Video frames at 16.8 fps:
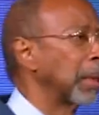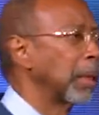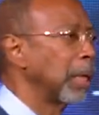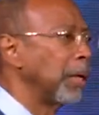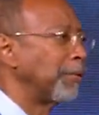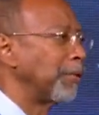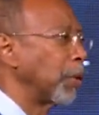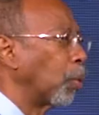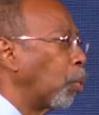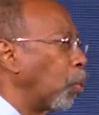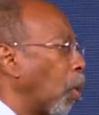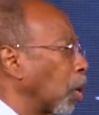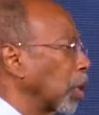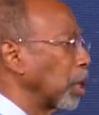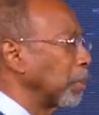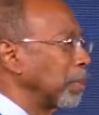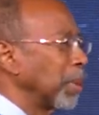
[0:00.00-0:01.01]
If you
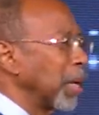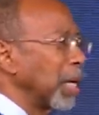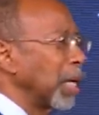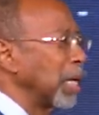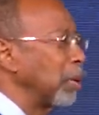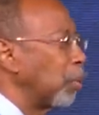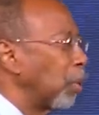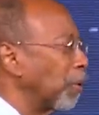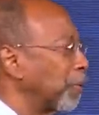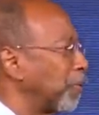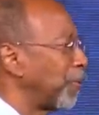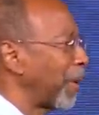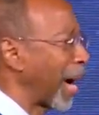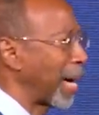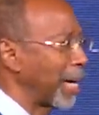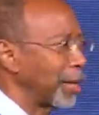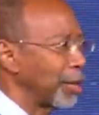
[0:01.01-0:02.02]
want him, he will
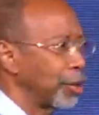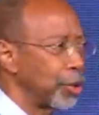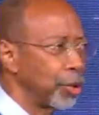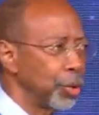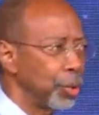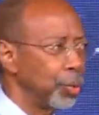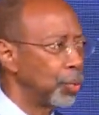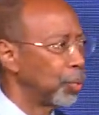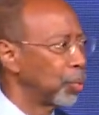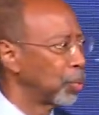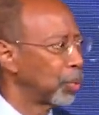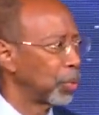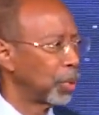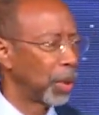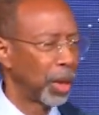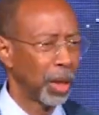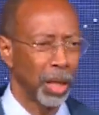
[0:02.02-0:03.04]
find you.
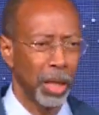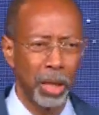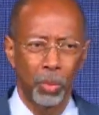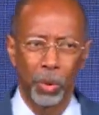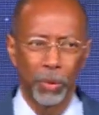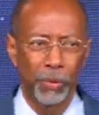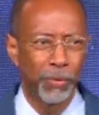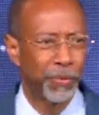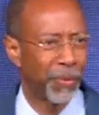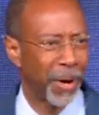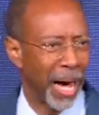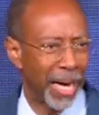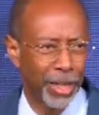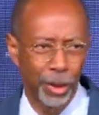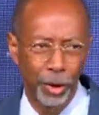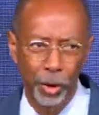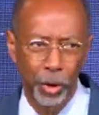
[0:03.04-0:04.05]
He will find
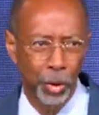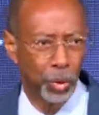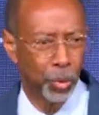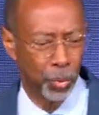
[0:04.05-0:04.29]
you.